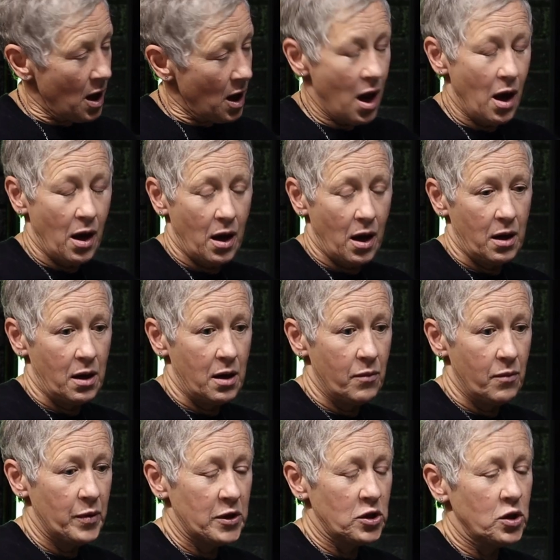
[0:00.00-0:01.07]

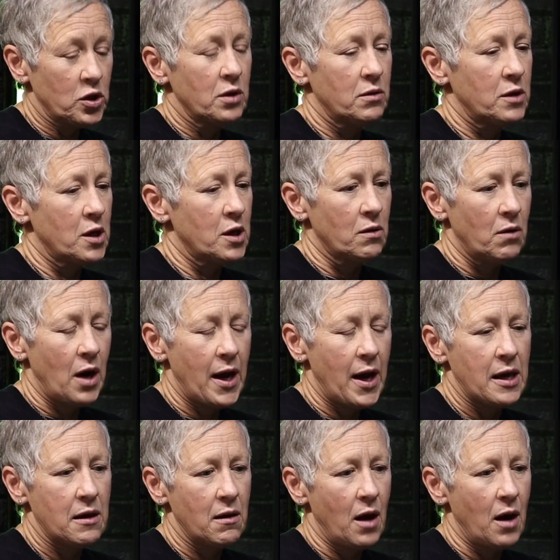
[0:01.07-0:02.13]
But
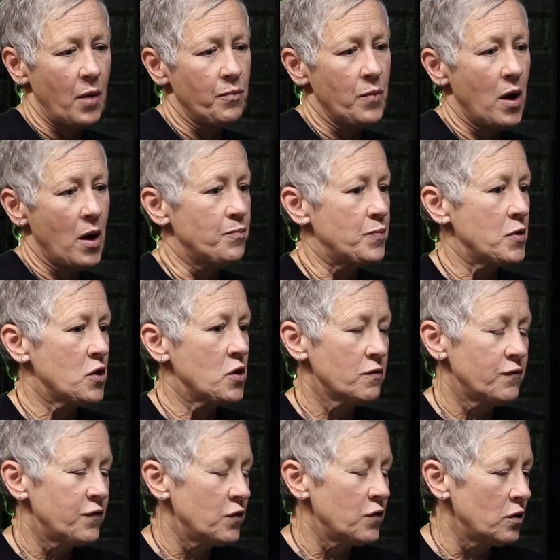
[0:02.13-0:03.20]
a
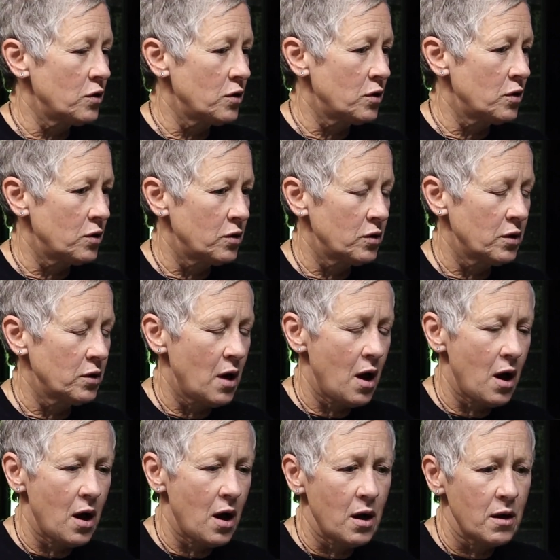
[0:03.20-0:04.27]
beautiful,
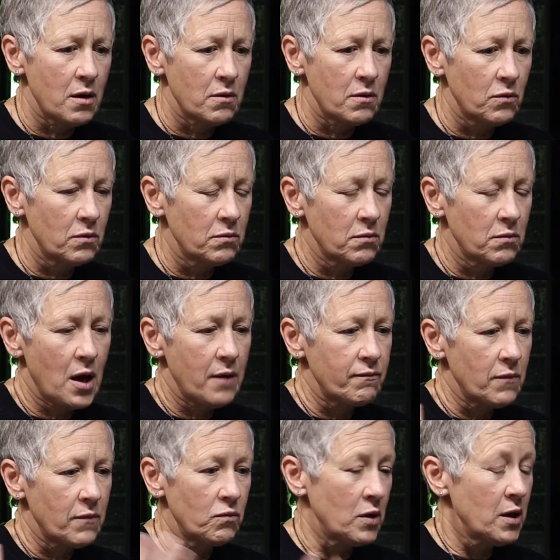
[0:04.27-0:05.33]
a
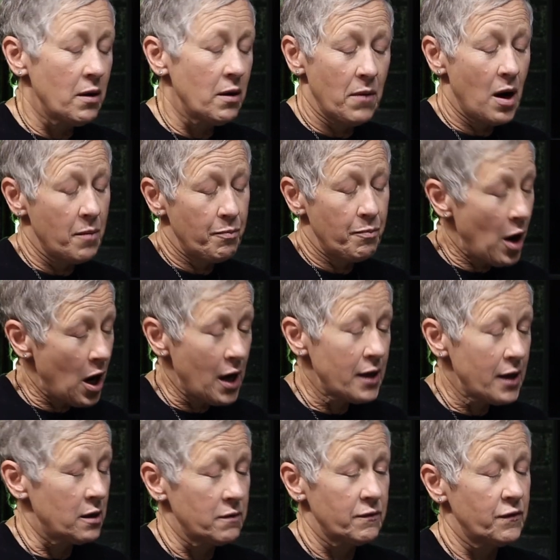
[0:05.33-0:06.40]

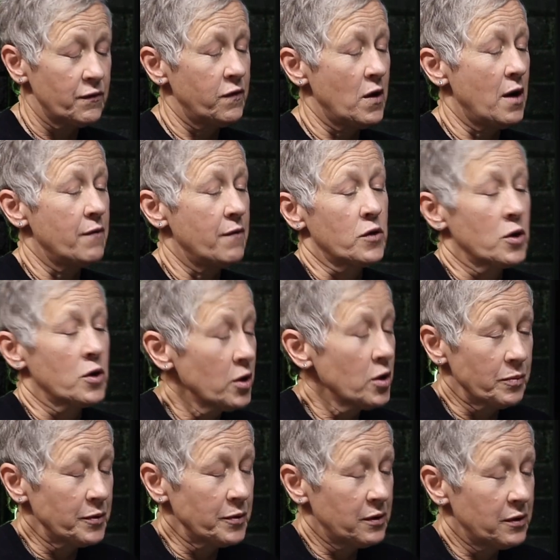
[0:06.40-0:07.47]
pot of
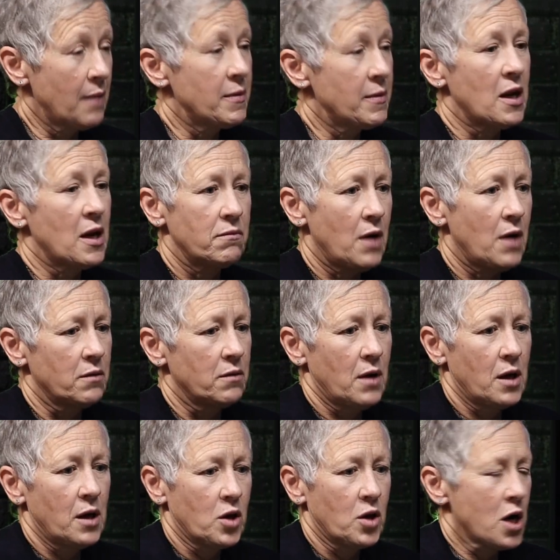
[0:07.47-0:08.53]
herbs. I mean,
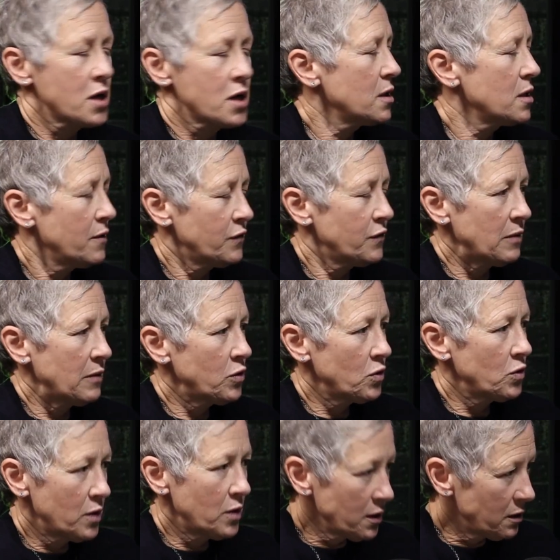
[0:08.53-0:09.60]
a garden of some
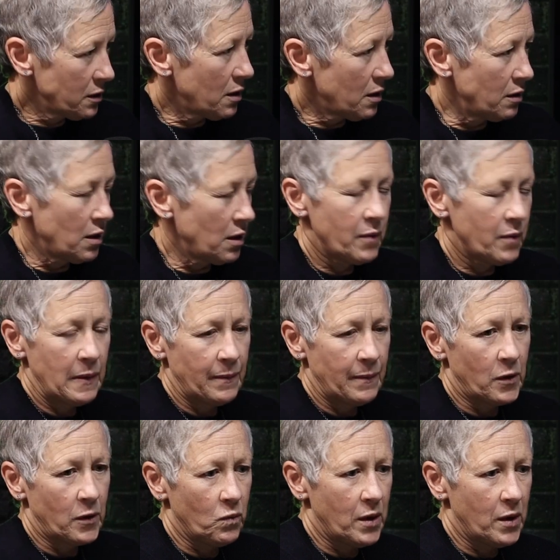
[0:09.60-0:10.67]
sort. A lot of
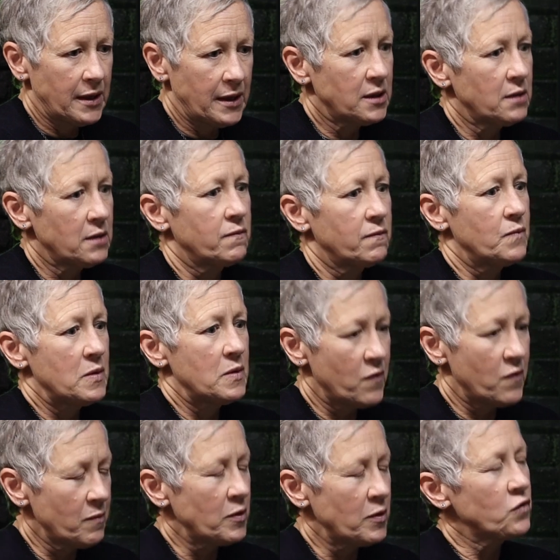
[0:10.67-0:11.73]
people are wanting to be
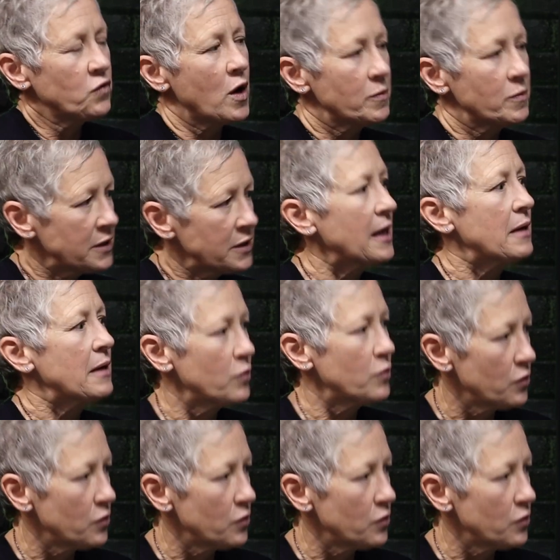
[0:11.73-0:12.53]
very much farm to table.